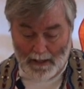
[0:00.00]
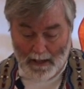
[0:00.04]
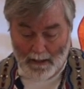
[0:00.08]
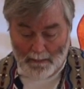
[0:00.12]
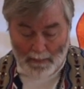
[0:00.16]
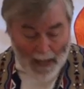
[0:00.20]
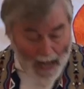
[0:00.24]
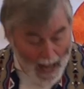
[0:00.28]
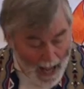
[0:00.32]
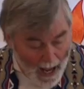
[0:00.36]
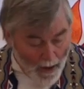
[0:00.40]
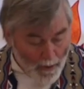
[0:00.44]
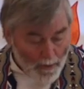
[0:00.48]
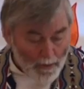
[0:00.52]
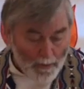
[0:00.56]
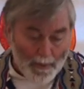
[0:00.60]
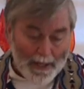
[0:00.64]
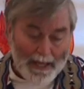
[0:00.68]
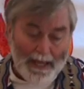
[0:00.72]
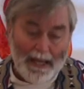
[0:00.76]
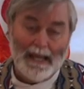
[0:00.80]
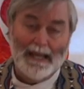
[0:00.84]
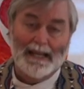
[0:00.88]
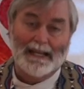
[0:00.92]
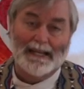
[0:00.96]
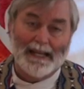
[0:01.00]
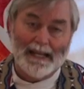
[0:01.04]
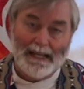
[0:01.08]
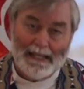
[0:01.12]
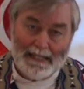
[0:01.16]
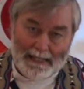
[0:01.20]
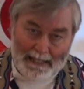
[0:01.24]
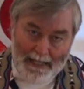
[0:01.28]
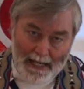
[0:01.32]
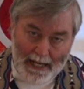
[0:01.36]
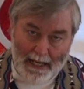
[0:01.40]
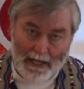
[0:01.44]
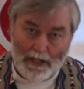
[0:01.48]
But how do we
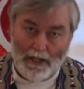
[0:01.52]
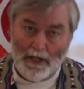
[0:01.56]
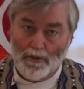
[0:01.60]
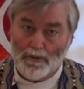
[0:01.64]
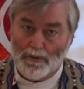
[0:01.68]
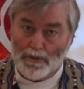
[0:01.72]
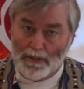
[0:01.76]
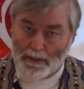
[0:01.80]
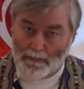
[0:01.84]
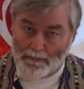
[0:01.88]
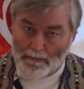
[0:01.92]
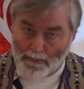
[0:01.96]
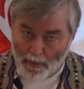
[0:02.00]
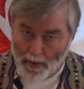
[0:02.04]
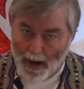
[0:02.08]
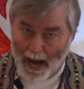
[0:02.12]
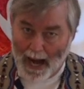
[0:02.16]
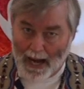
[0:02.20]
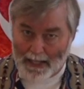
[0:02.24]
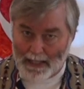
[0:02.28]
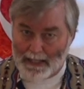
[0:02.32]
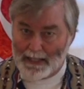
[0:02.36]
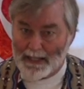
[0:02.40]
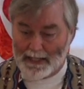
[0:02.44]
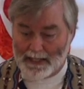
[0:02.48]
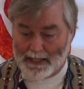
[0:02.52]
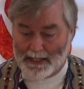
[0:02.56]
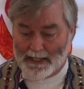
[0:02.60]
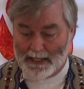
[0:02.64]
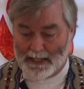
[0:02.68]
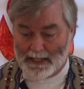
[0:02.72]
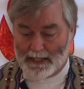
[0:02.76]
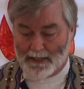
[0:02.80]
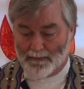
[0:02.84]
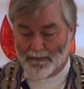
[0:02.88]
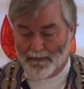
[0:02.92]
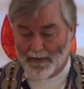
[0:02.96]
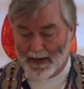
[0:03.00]
continue to practice
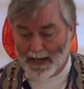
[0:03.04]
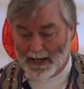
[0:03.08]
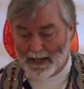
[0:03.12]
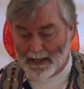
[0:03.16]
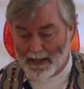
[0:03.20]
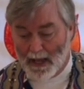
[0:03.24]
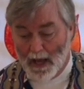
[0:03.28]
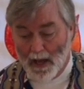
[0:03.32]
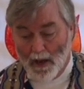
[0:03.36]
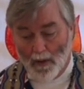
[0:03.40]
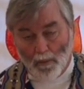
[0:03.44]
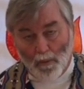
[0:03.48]
this faith